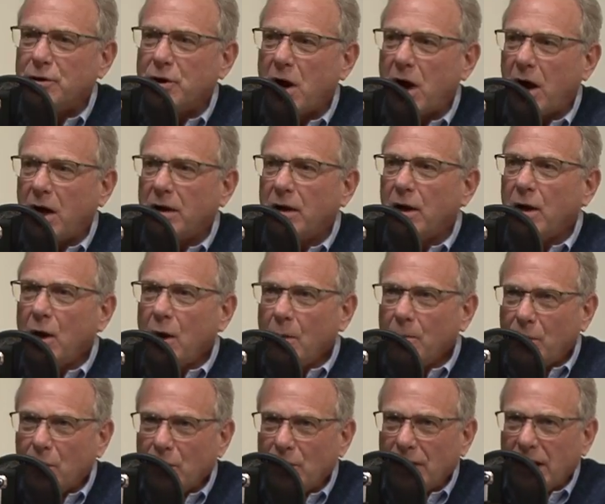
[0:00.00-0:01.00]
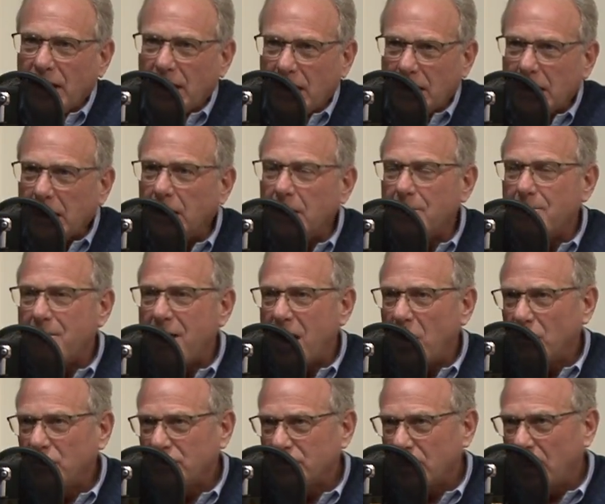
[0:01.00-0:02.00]
you're not putting in an
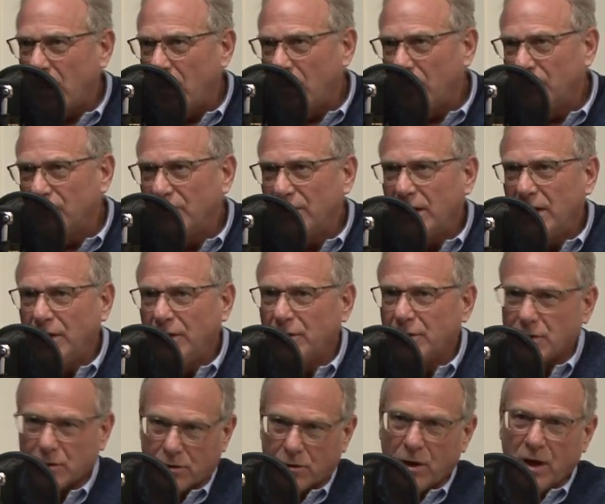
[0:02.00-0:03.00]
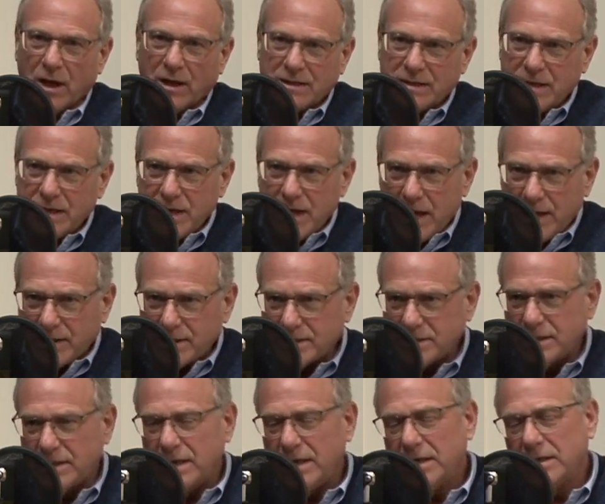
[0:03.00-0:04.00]
amount of either
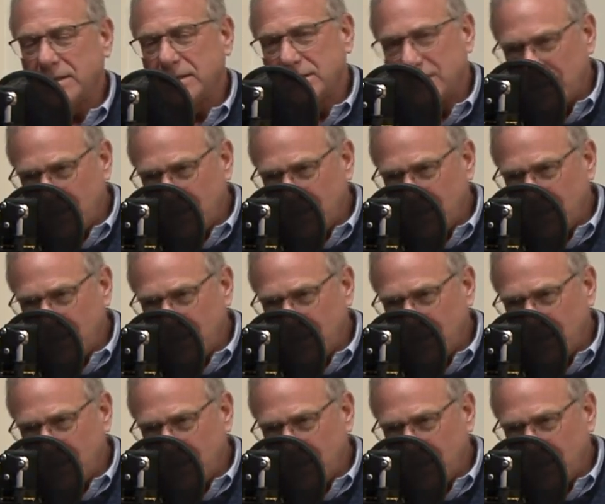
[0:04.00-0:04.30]
THC and